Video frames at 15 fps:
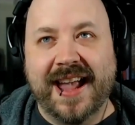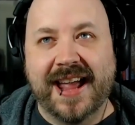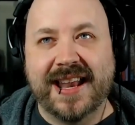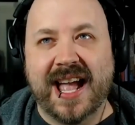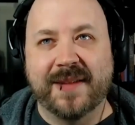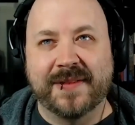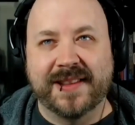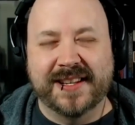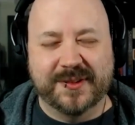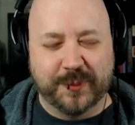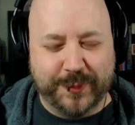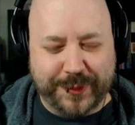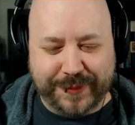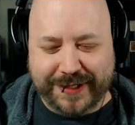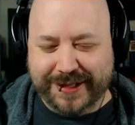and having these
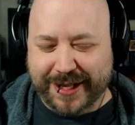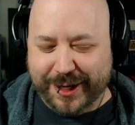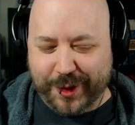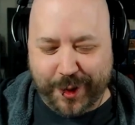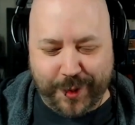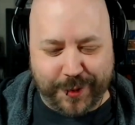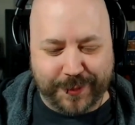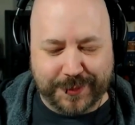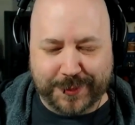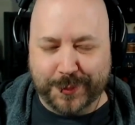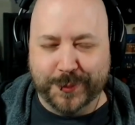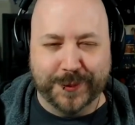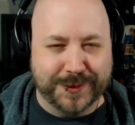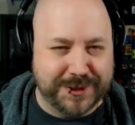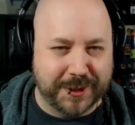really like
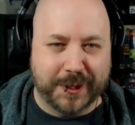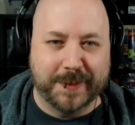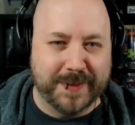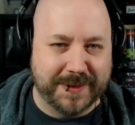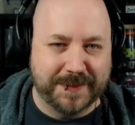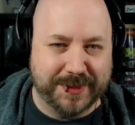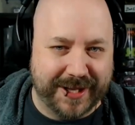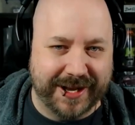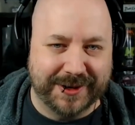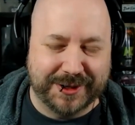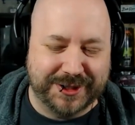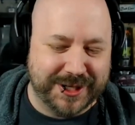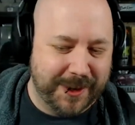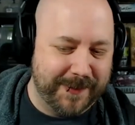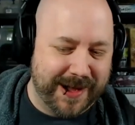hardcore tournament players
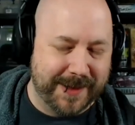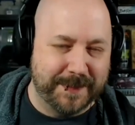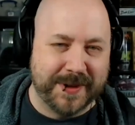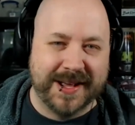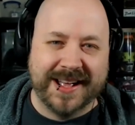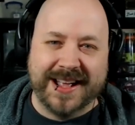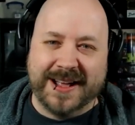show up,